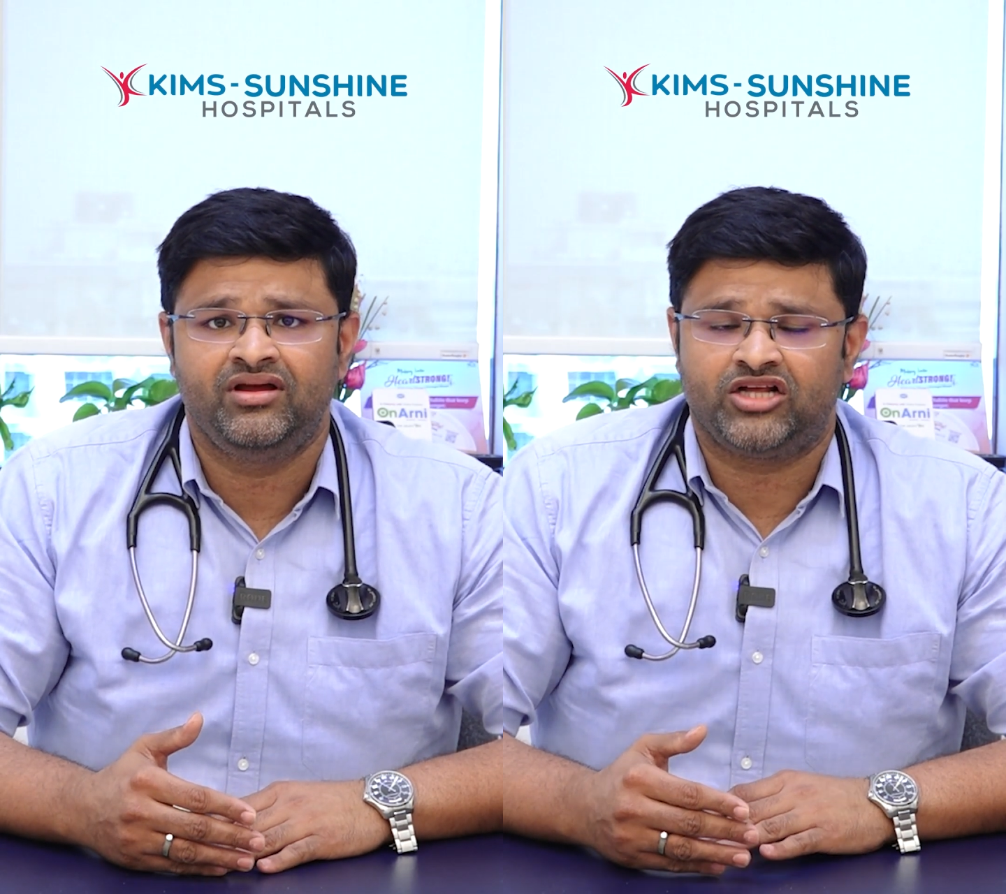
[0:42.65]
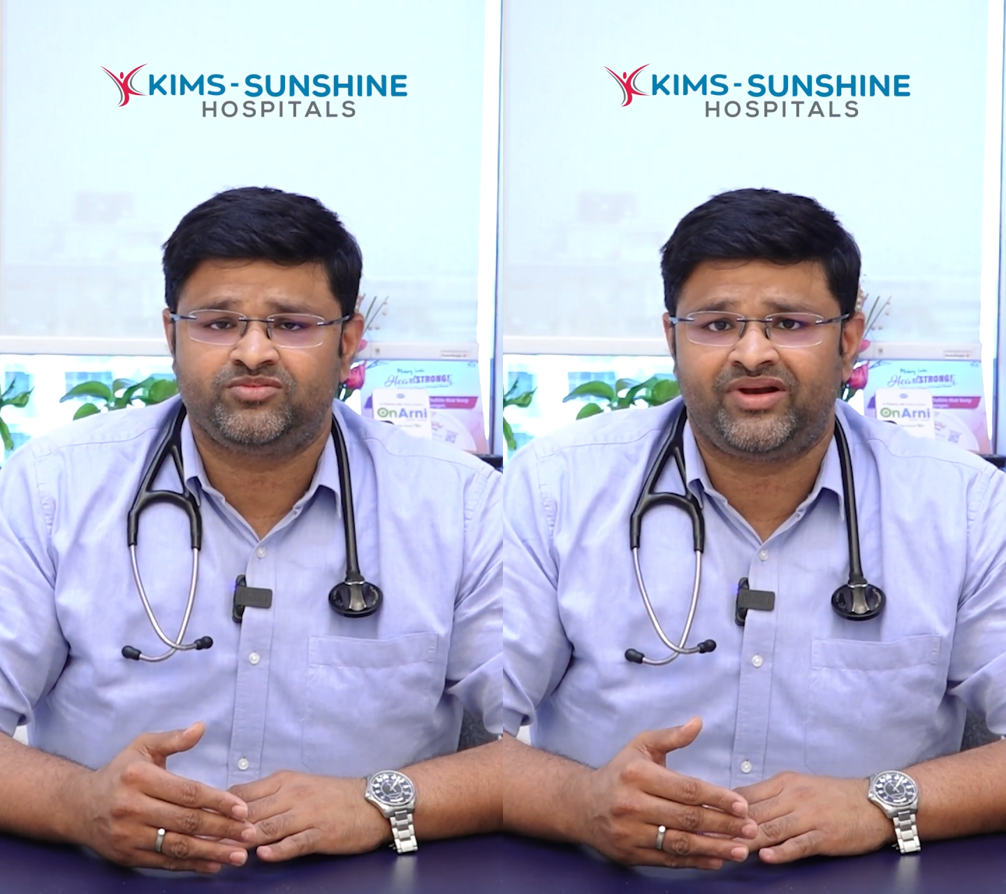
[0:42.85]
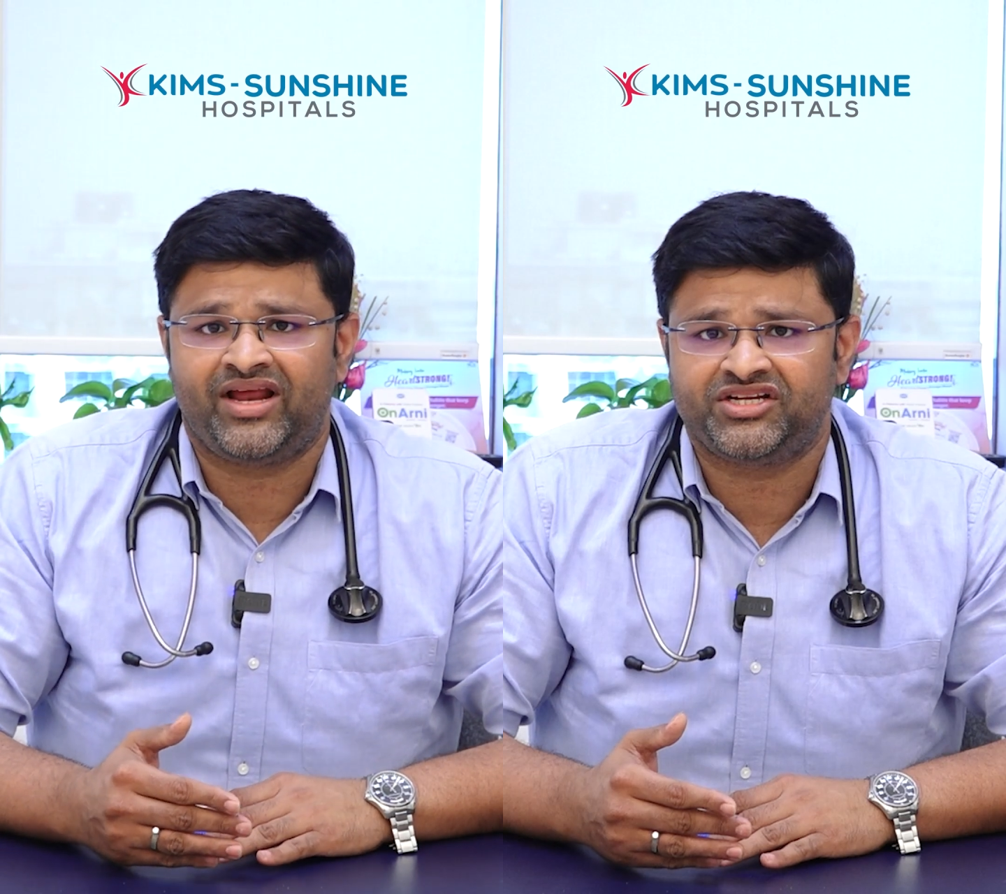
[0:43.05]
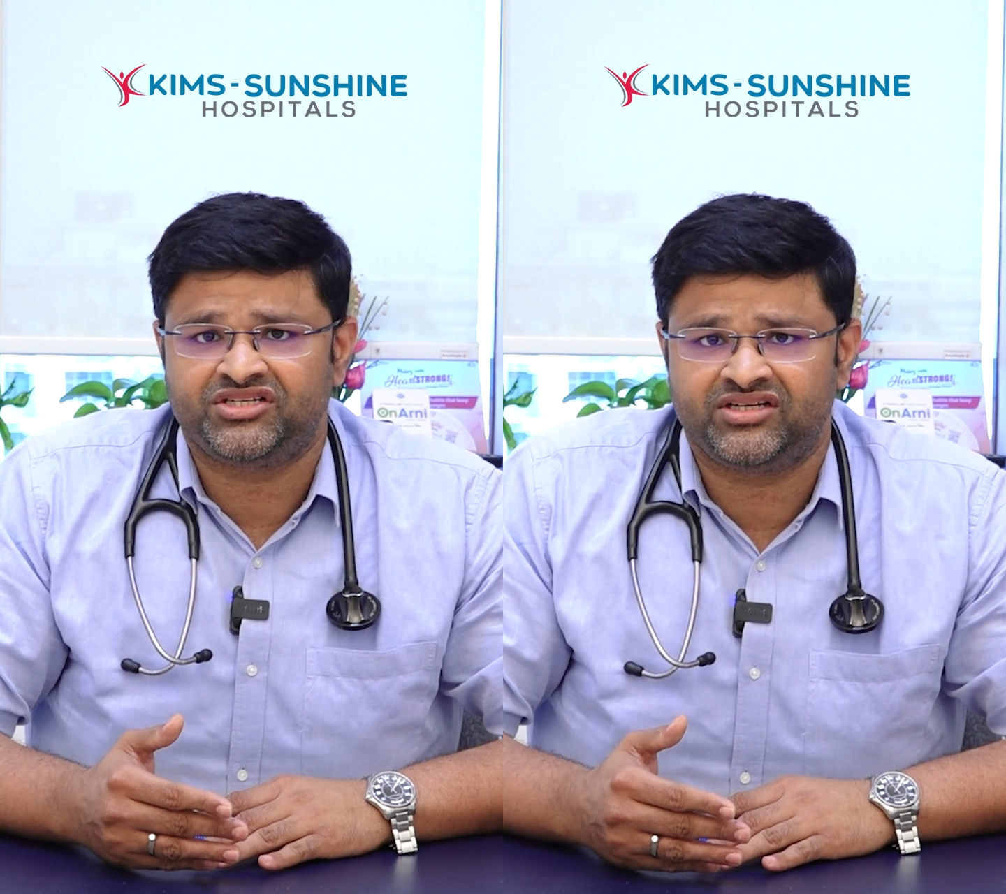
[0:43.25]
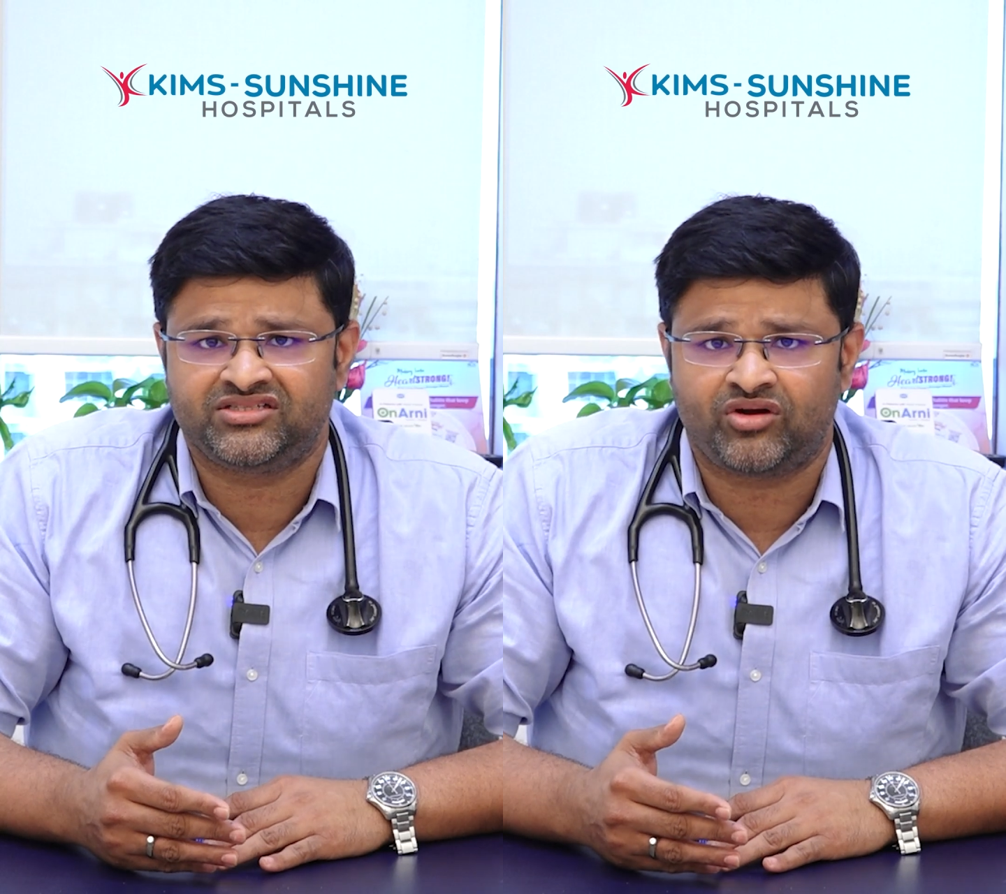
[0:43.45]

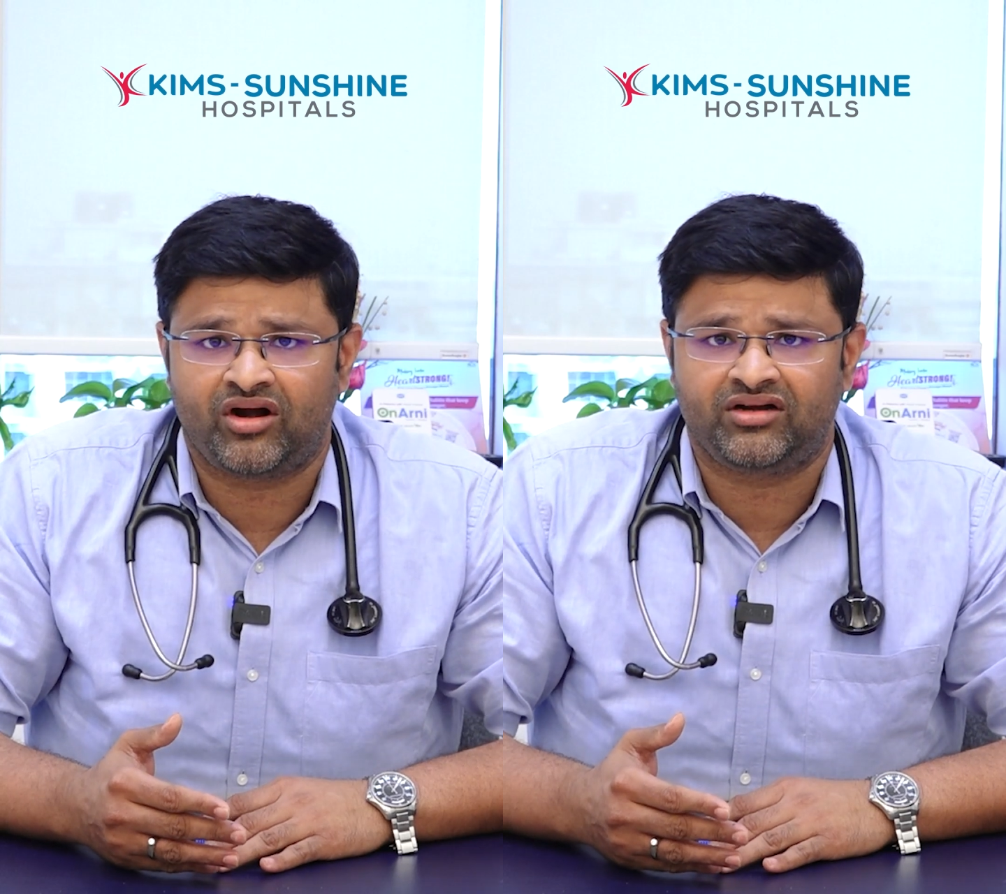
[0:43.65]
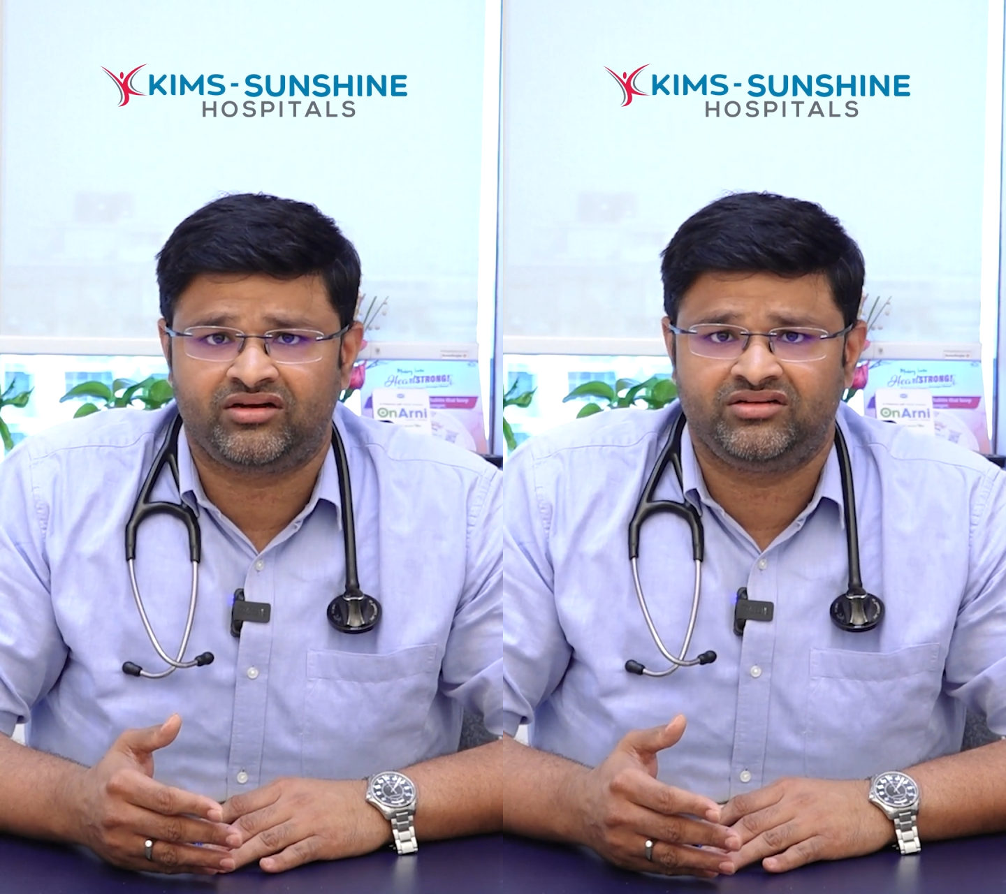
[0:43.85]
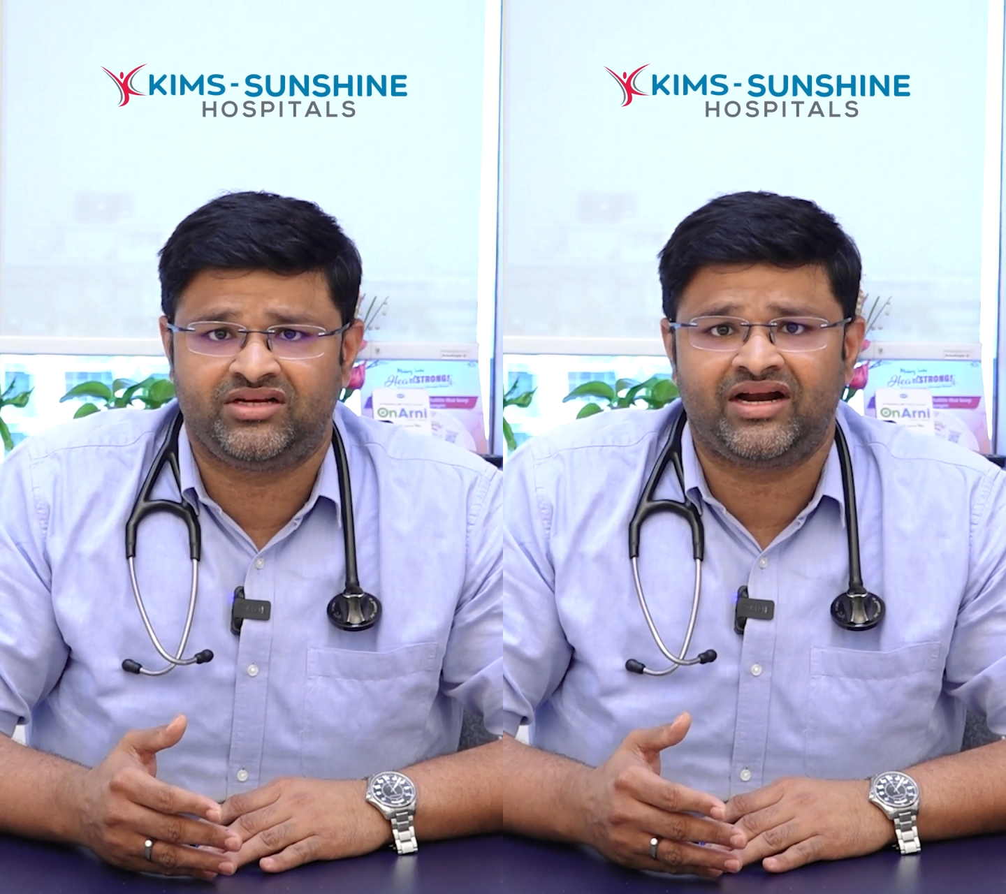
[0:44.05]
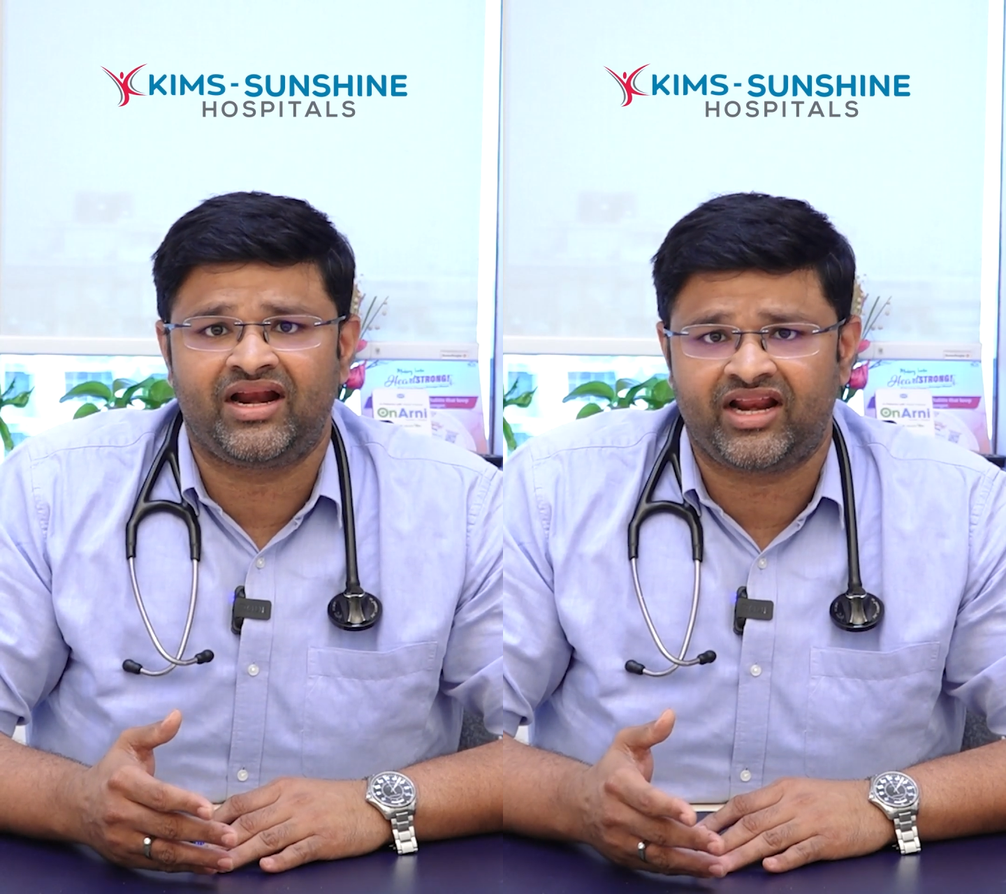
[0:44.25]
Hospitalization is not generally